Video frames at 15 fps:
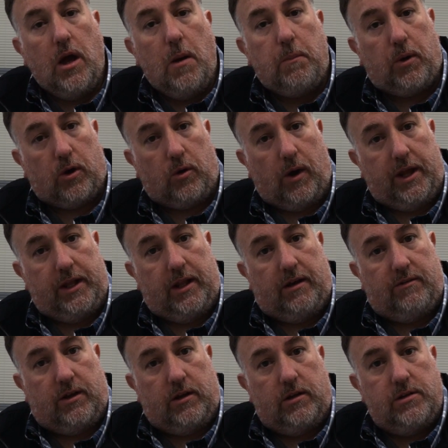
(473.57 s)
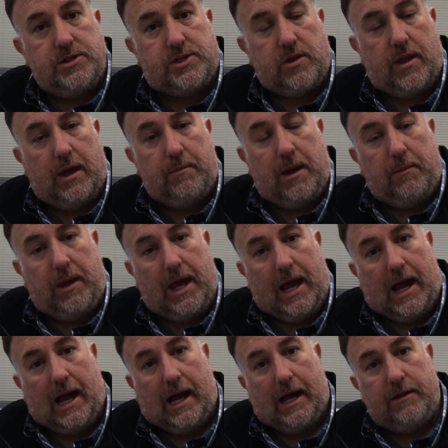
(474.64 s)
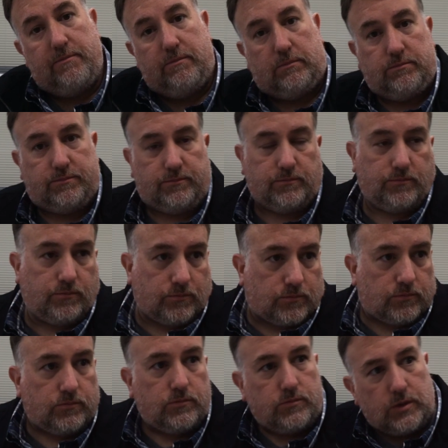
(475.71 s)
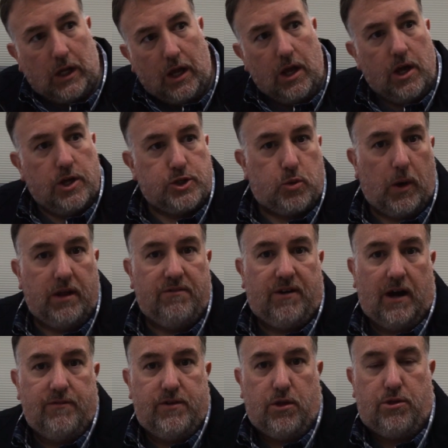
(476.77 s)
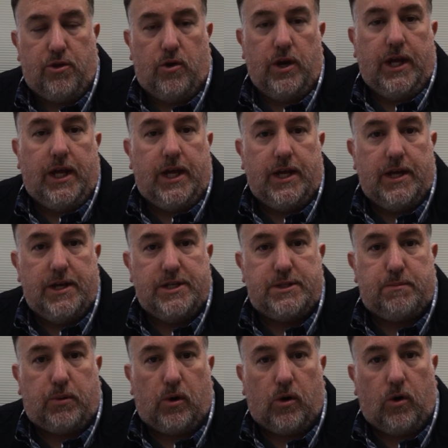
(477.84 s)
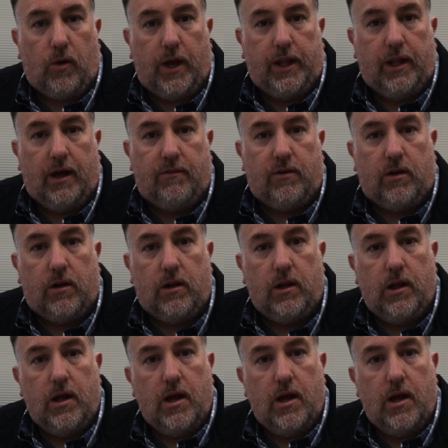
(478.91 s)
per grade level. So they maybe had 25 to 30 kids per grade level,